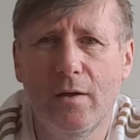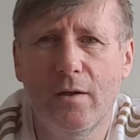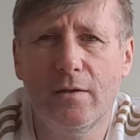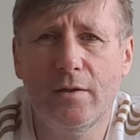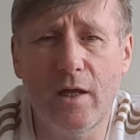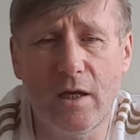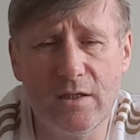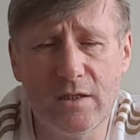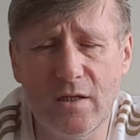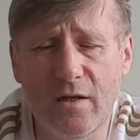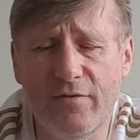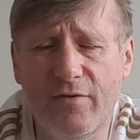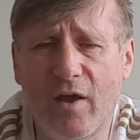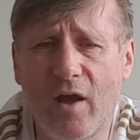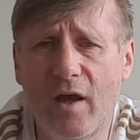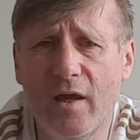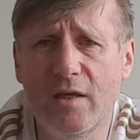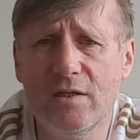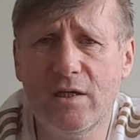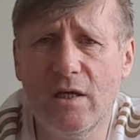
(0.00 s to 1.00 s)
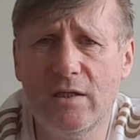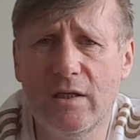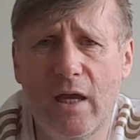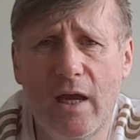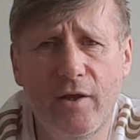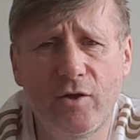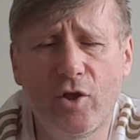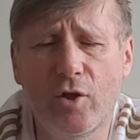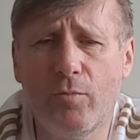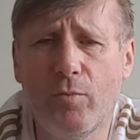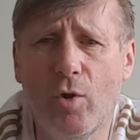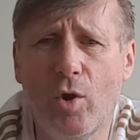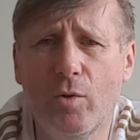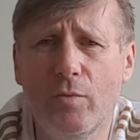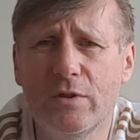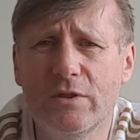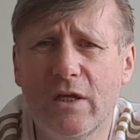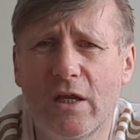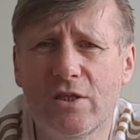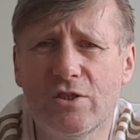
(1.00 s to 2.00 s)
Nice enough guy. He said, yeah, not a
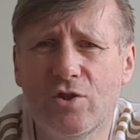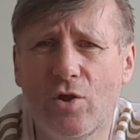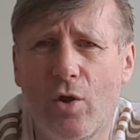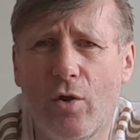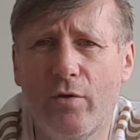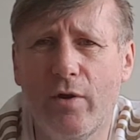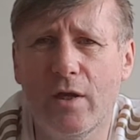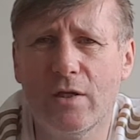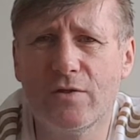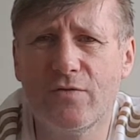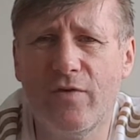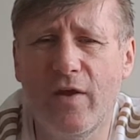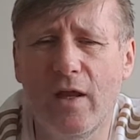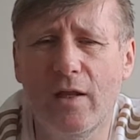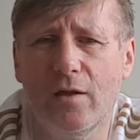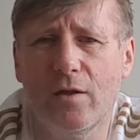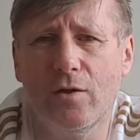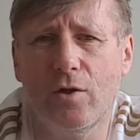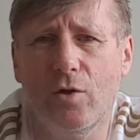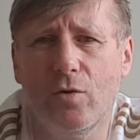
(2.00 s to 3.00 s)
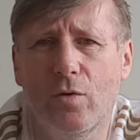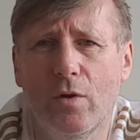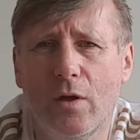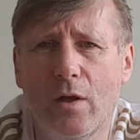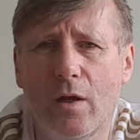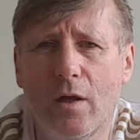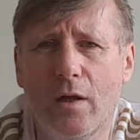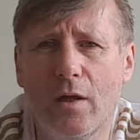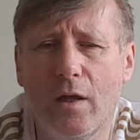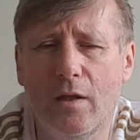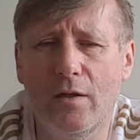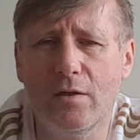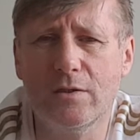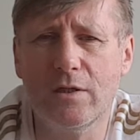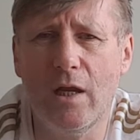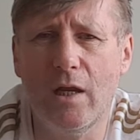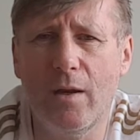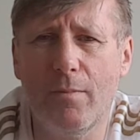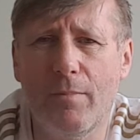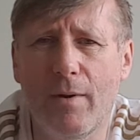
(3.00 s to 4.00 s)
problem. He said, sorry, it's failed on you. Can you
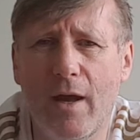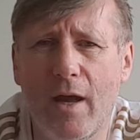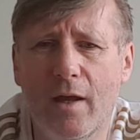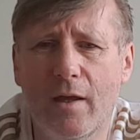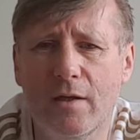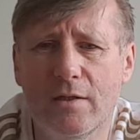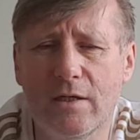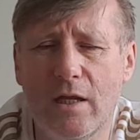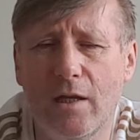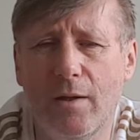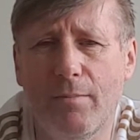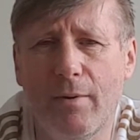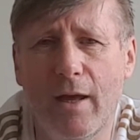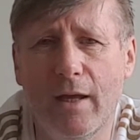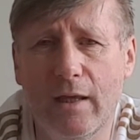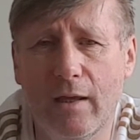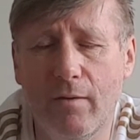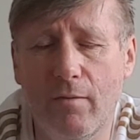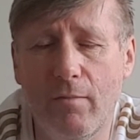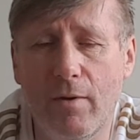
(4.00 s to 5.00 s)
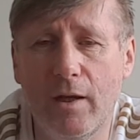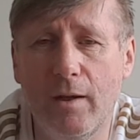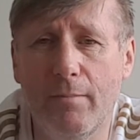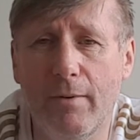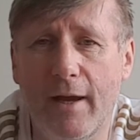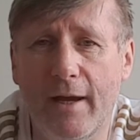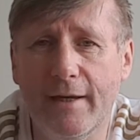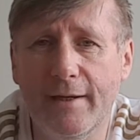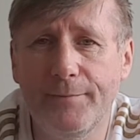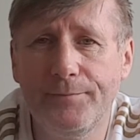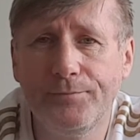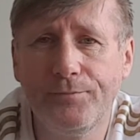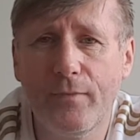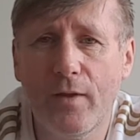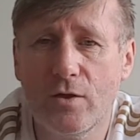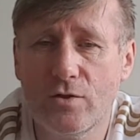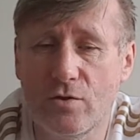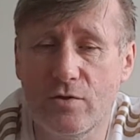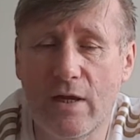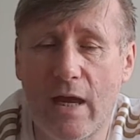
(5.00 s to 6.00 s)
send it back? I sent it back, gave him money back.
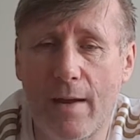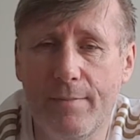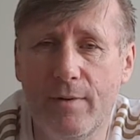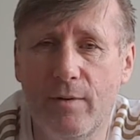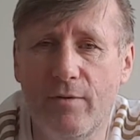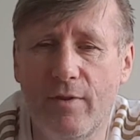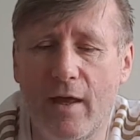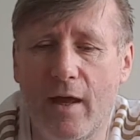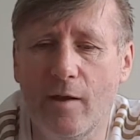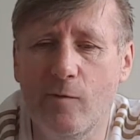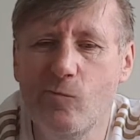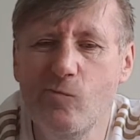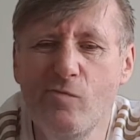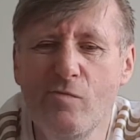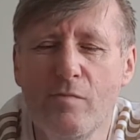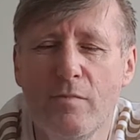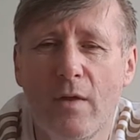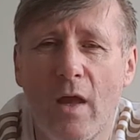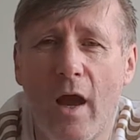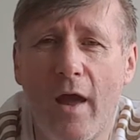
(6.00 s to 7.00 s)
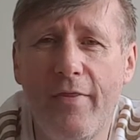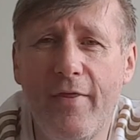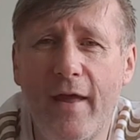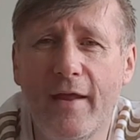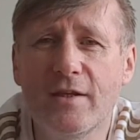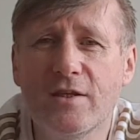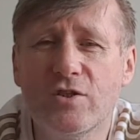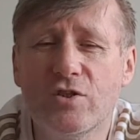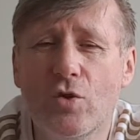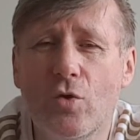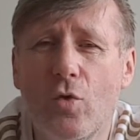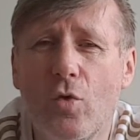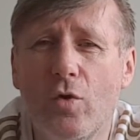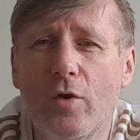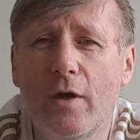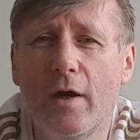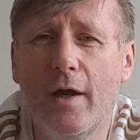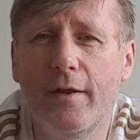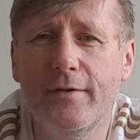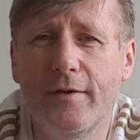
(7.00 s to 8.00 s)
So I was happy with that. I then
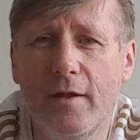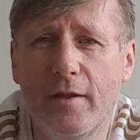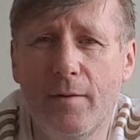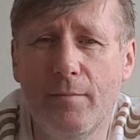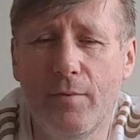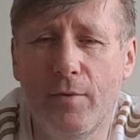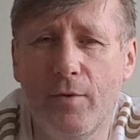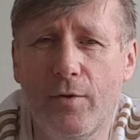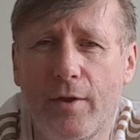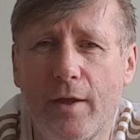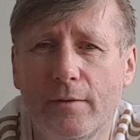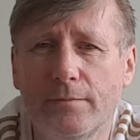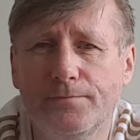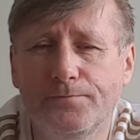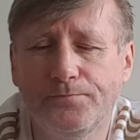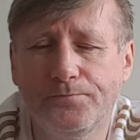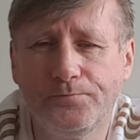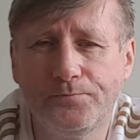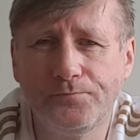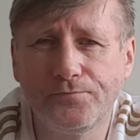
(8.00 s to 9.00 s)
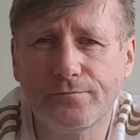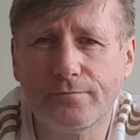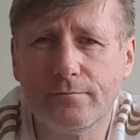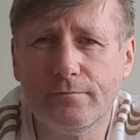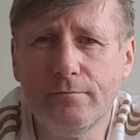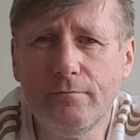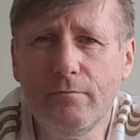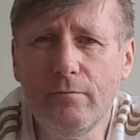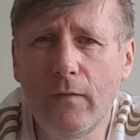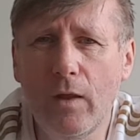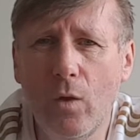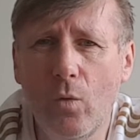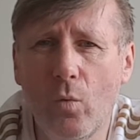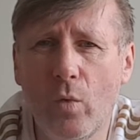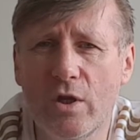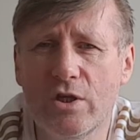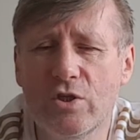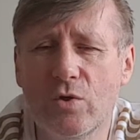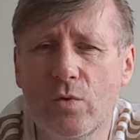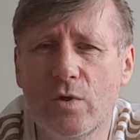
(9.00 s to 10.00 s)
saw another Bergen,
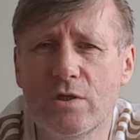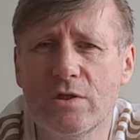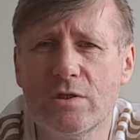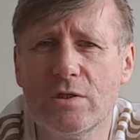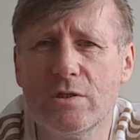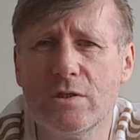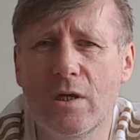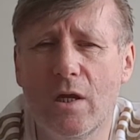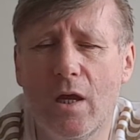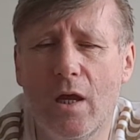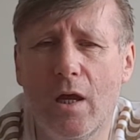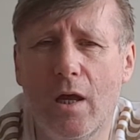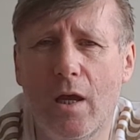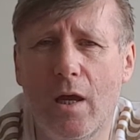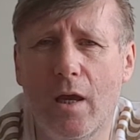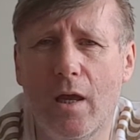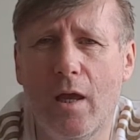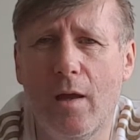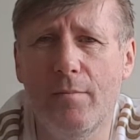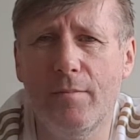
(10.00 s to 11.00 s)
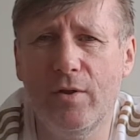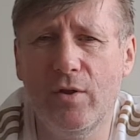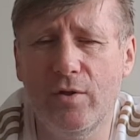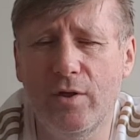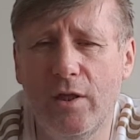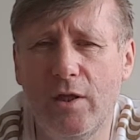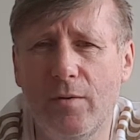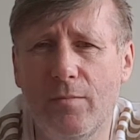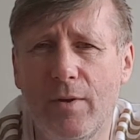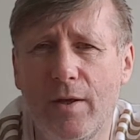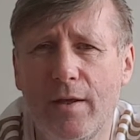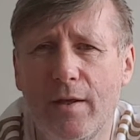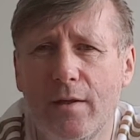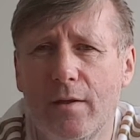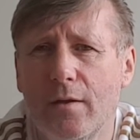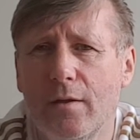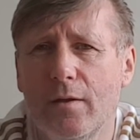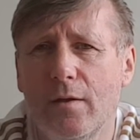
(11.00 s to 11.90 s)
which was a company on eBay.